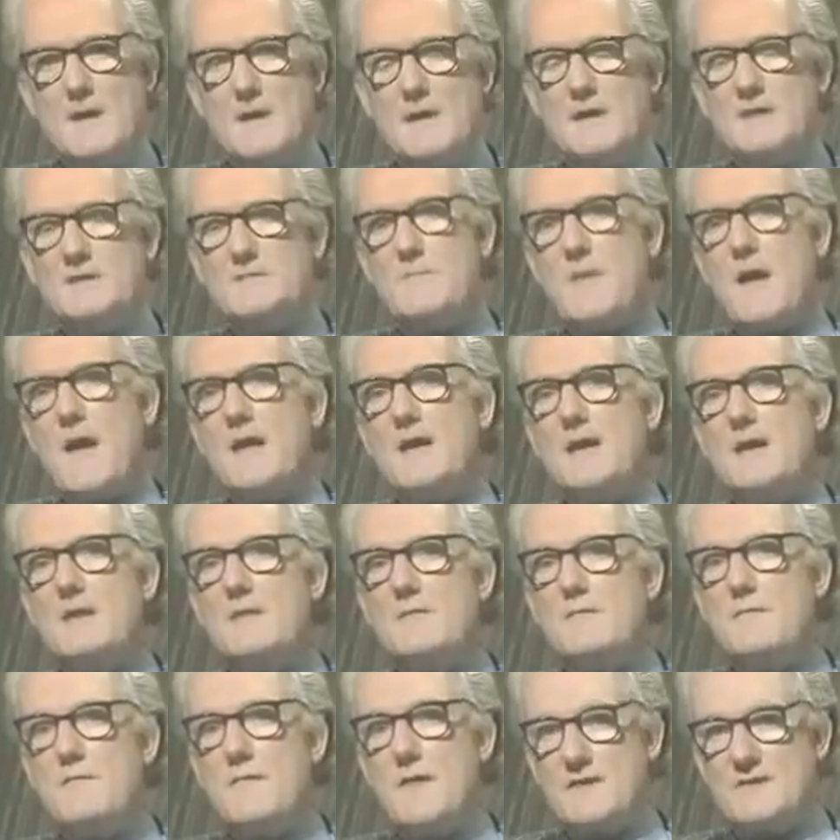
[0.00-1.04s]
is by
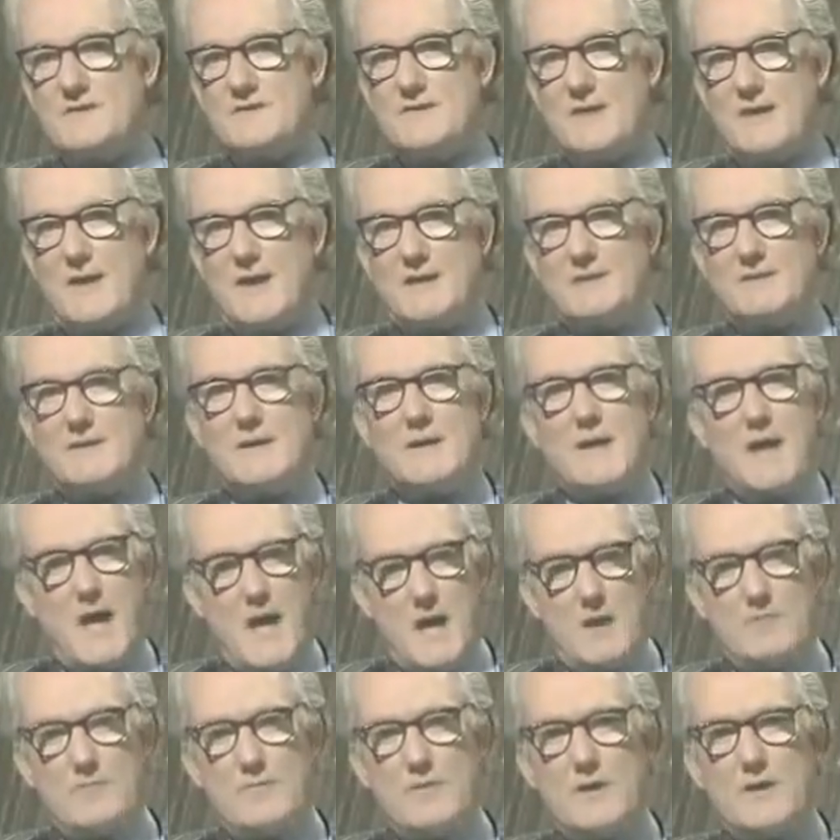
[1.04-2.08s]
investigating
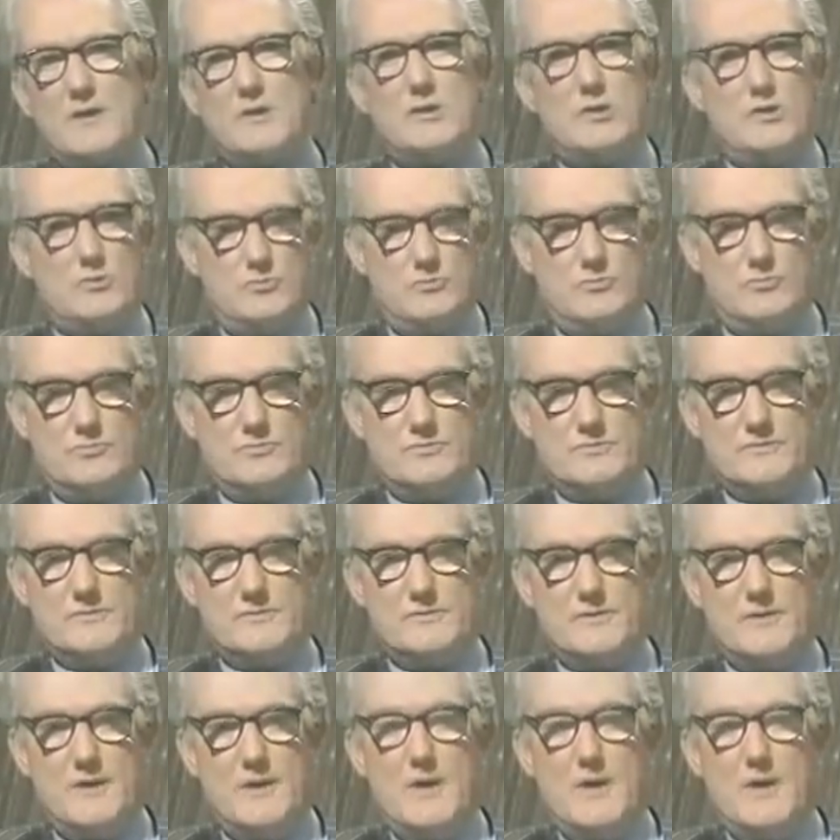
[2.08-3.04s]
how they're used.